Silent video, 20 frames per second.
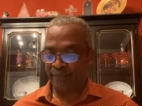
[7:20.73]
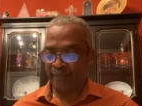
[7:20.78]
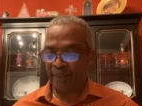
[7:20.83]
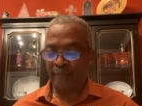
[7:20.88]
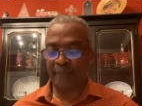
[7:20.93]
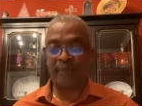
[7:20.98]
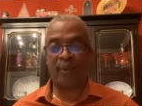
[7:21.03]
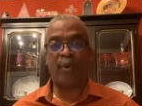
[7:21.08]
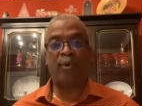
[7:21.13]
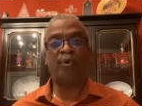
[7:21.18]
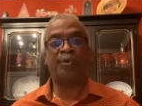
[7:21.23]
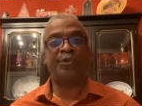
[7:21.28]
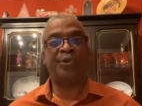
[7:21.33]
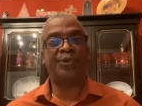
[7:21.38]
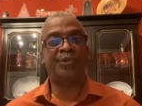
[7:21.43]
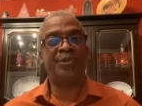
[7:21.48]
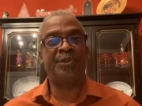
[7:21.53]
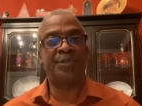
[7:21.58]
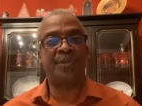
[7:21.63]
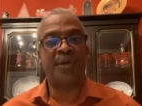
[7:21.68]

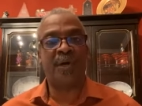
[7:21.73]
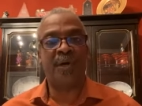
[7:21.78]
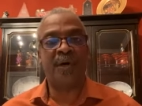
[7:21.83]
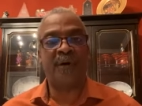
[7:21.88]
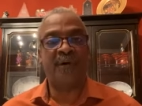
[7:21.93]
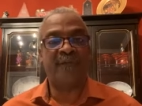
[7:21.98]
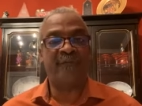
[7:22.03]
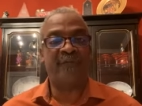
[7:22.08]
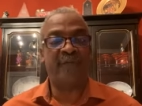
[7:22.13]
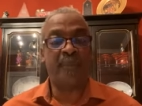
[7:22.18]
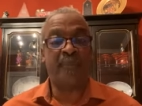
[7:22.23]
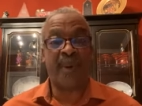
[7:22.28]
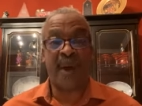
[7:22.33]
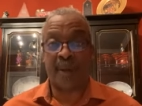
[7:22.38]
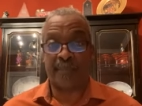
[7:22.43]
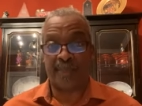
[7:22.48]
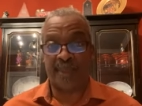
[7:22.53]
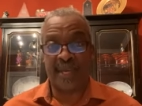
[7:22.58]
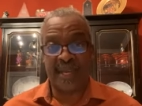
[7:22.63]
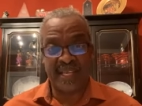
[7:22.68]
proportion of the
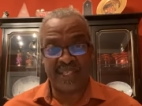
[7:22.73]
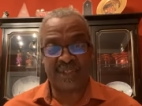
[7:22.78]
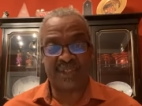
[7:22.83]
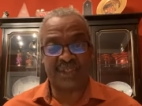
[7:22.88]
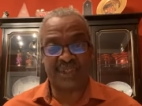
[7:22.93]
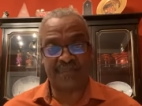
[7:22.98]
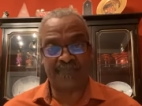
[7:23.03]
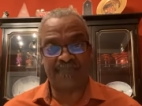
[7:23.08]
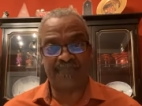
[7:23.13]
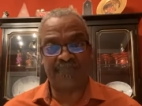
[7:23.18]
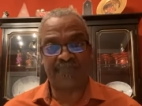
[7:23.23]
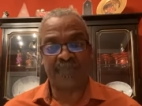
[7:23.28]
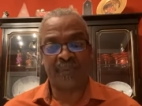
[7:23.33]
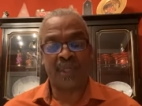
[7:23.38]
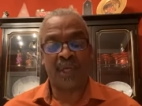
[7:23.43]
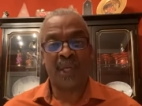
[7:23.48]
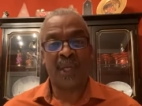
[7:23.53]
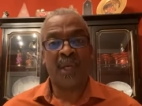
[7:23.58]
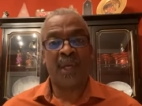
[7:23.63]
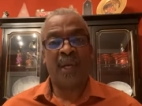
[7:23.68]
population.
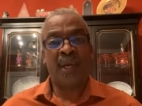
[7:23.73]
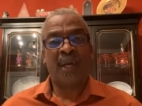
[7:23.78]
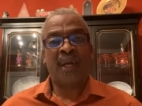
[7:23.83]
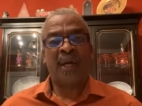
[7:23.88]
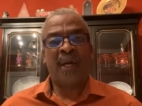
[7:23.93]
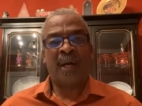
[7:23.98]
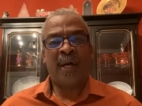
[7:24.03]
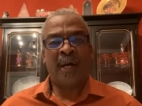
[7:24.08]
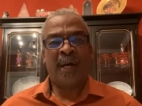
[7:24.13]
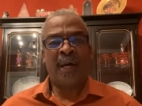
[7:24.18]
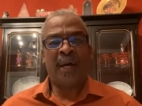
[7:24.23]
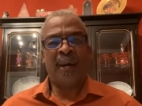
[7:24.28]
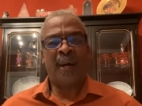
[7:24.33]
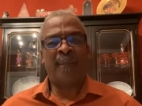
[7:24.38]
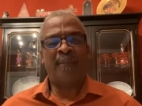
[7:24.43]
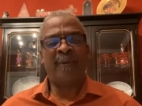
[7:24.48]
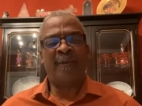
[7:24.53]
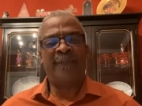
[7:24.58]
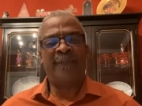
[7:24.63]
Uh,